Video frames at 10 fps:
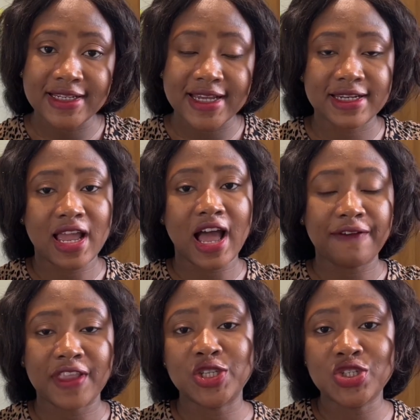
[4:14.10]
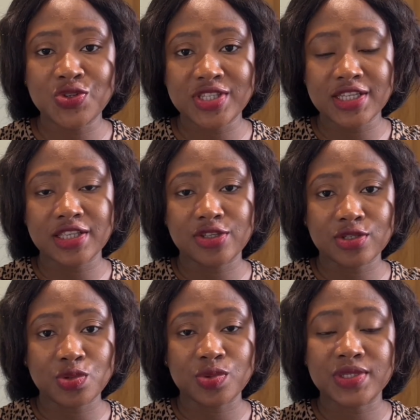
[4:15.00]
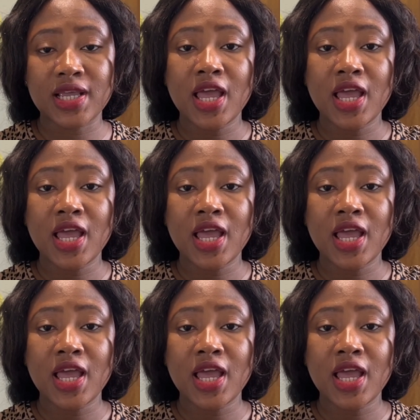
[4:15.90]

then after choosing the schools?